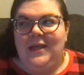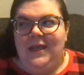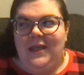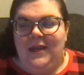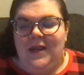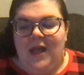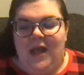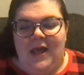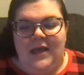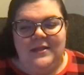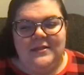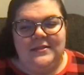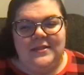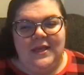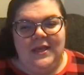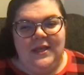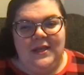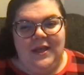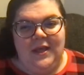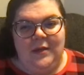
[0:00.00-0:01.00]
in
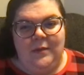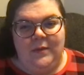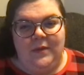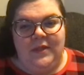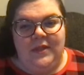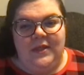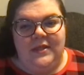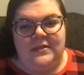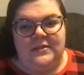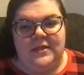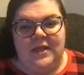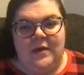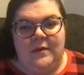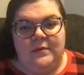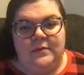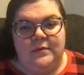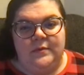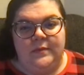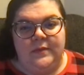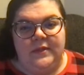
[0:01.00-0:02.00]
hindsight, I realized that
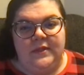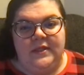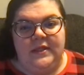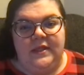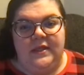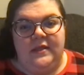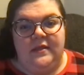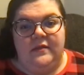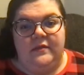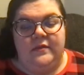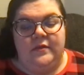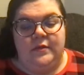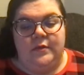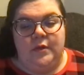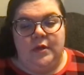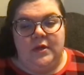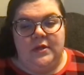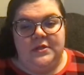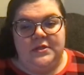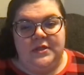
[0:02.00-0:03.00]
was really the
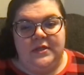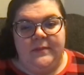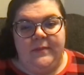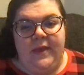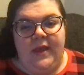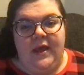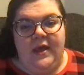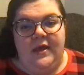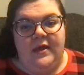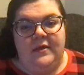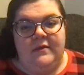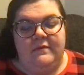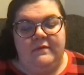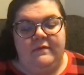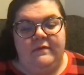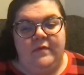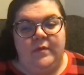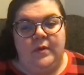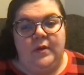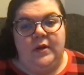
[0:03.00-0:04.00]
launching pad
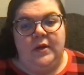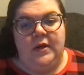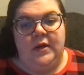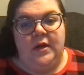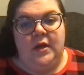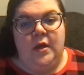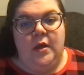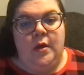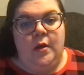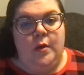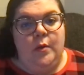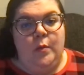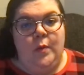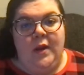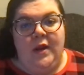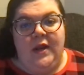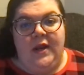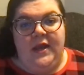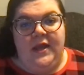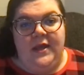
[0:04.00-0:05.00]
for
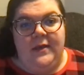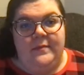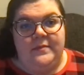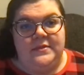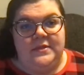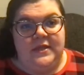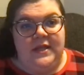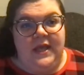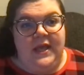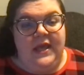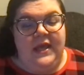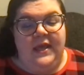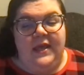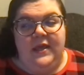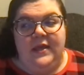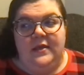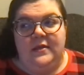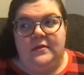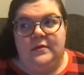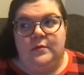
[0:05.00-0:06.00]
where I am
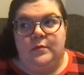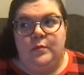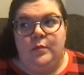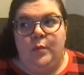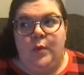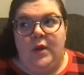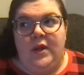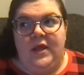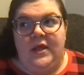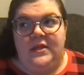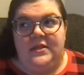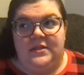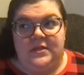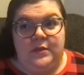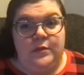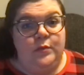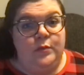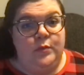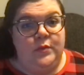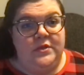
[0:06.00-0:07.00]
today and what I
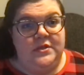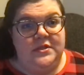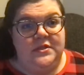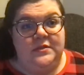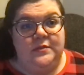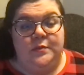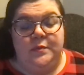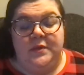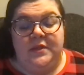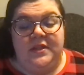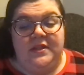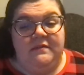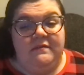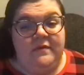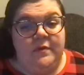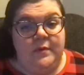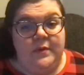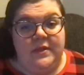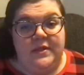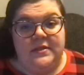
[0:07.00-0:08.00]
do, which is really
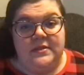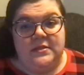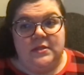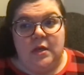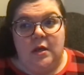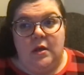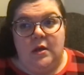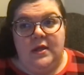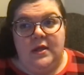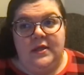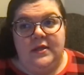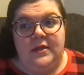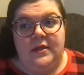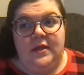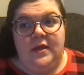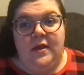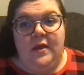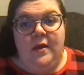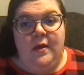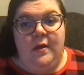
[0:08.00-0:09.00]
focused on
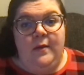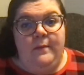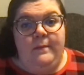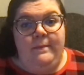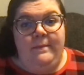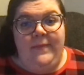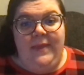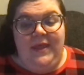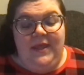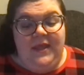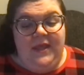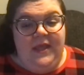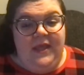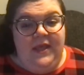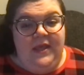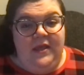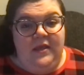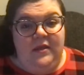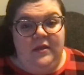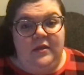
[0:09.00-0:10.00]

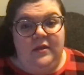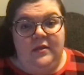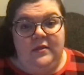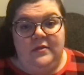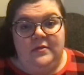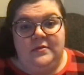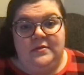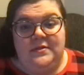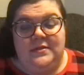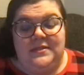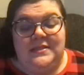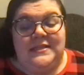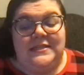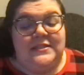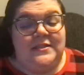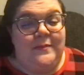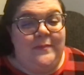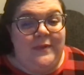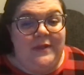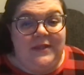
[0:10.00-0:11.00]
making
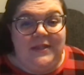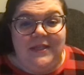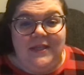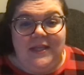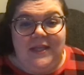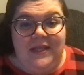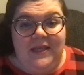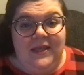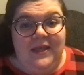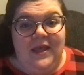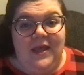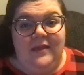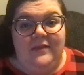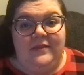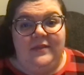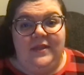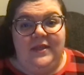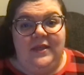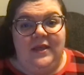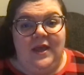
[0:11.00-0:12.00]
disability
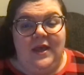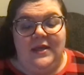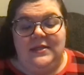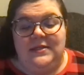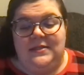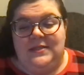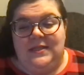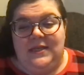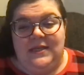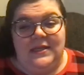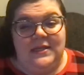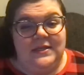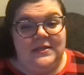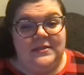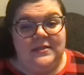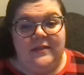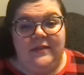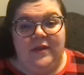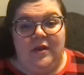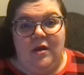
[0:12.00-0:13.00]
and the
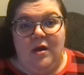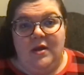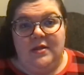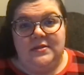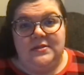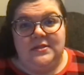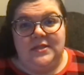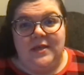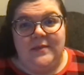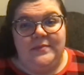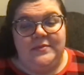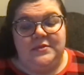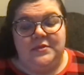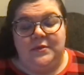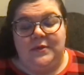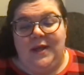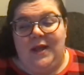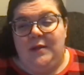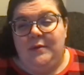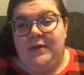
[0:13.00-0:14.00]
ideas and the concepts
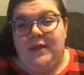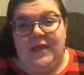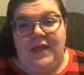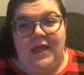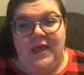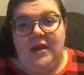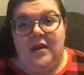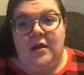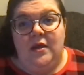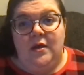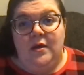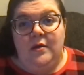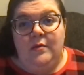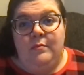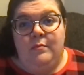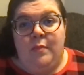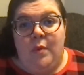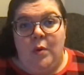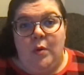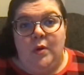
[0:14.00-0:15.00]
surrounding it
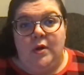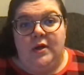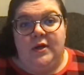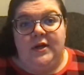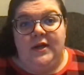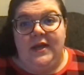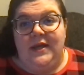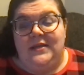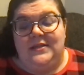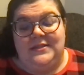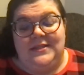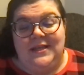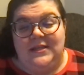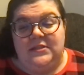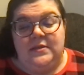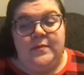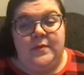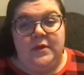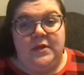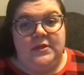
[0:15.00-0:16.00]
more
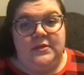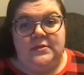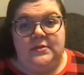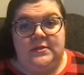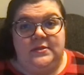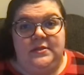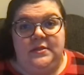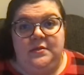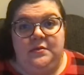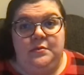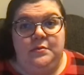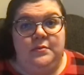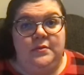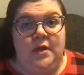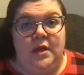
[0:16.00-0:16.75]
accessible to